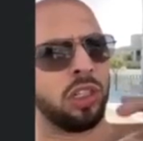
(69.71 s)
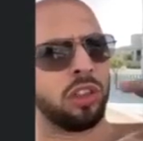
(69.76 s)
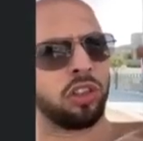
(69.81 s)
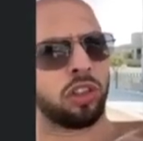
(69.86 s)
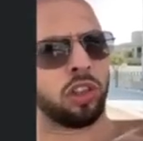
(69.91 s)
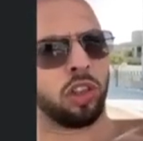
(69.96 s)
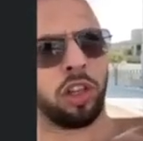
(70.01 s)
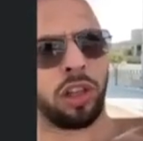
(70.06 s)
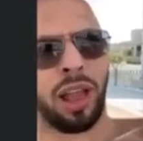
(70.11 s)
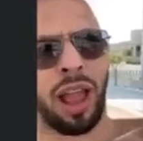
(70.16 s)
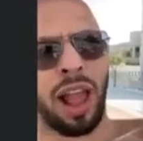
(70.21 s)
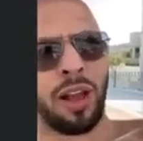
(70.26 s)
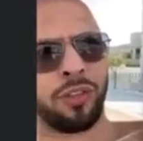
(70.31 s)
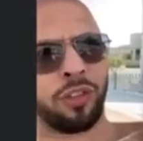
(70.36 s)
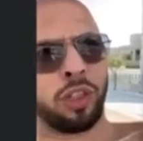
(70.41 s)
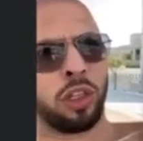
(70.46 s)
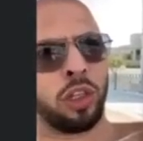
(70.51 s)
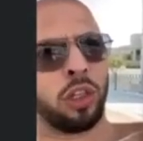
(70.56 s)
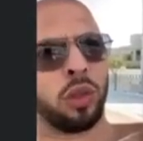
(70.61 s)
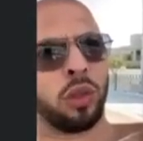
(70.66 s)
She'd look
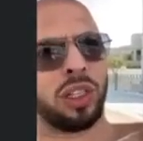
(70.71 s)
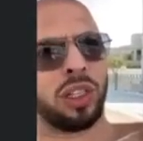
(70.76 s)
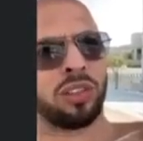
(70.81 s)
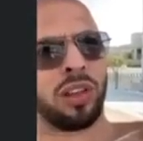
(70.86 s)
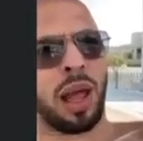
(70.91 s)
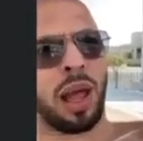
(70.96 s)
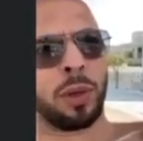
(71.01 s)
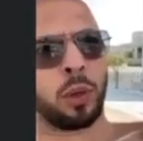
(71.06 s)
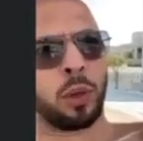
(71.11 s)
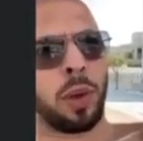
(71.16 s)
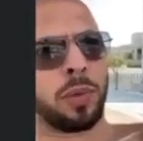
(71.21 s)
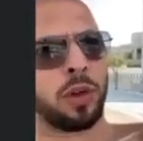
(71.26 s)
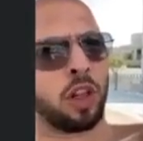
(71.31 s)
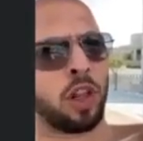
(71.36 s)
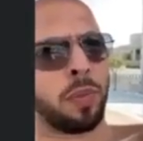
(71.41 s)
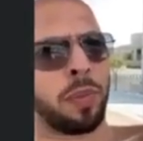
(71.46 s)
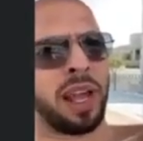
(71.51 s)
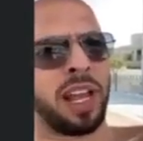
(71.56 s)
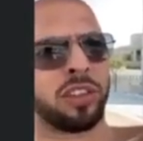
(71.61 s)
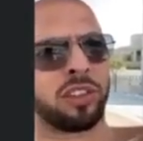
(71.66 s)
after you. Islamic women are
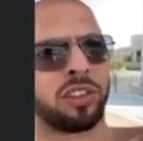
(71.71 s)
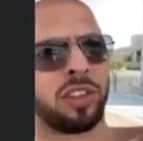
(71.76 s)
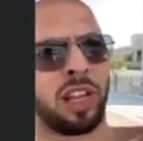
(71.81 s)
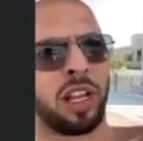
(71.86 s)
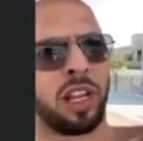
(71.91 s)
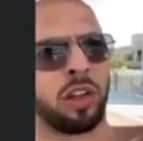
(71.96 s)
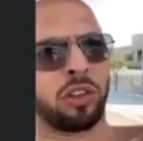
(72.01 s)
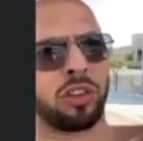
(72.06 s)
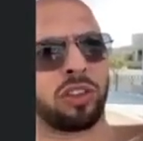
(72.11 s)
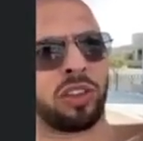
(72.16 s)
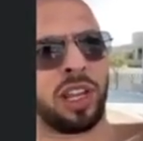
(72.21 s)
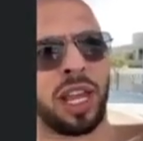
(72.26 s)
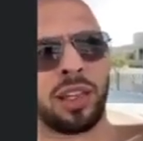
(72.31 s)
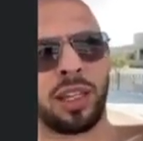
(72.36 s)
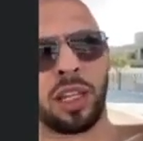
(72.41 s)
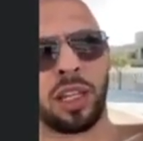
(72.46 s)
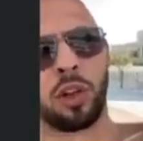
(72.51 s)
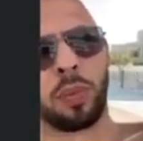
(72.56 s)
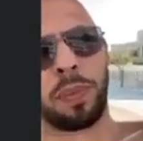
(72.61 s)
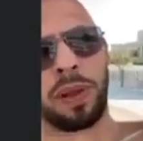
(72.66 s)
the best. They
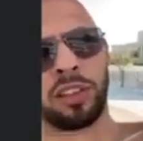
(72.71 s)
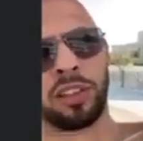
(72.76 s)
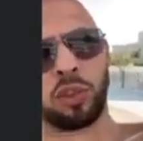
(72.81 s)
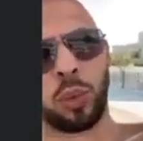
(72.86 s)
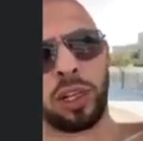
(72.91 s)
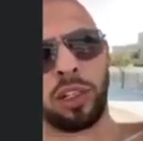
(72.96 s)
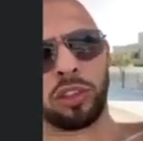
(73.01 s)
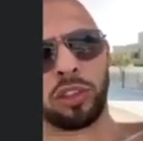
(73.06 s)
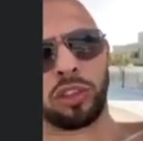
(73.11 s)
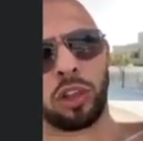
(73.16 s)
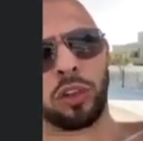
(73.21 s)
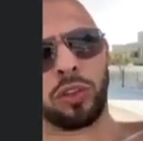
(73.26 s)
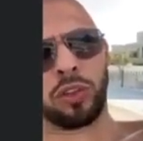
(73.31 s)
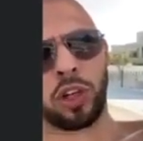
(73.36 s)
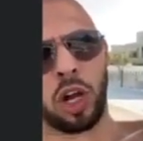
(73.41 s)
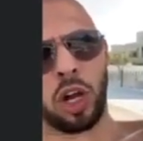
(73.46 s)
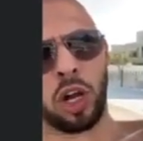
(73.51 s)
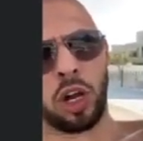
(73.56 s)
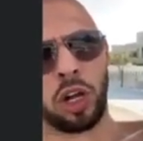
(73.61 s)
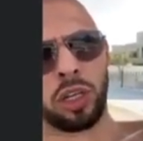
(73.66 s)
understand that the best way to serve
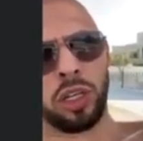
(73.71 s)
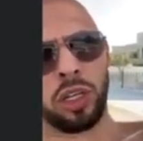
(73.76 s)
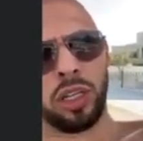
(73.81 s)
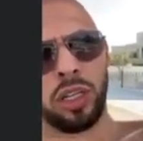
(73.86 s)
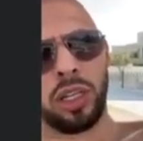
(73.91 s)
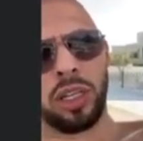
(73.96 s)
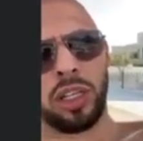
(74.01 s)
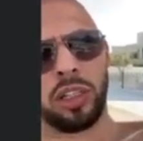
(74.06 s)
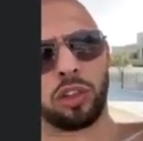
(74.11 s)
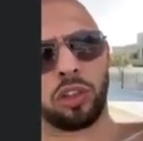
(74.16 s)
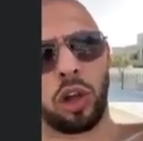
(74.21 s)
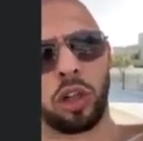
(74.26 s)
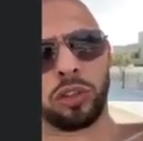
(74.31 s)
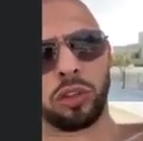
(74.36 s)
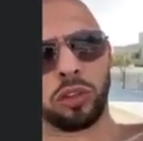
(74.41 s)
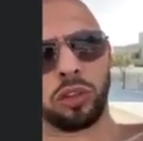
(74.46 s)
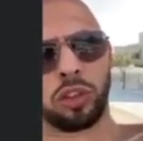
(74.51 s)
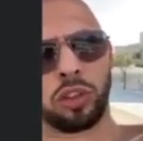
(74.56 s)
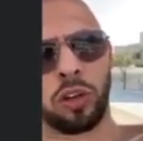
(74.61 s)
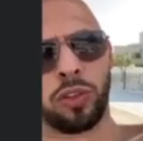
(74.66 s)
God is to
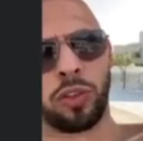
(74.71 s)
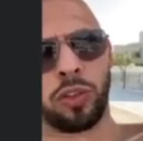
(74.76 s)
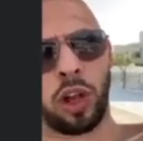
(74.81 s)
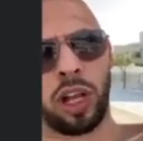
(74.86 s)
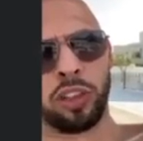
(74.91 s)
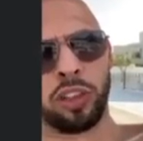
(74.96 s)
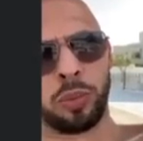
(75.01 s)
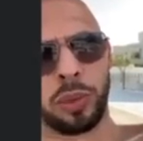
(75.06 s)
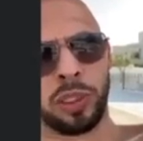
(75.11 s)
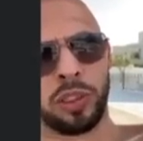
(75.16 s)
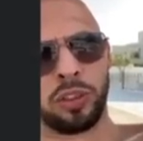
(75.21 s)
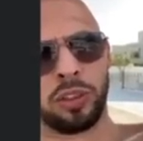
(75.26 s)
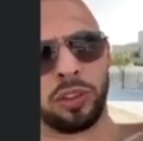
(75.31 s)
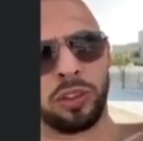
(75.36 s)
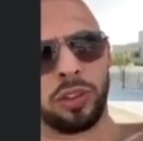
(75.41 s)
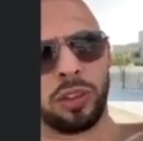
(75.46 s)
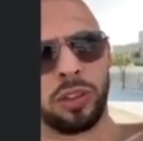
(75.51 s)
also serve their husbands.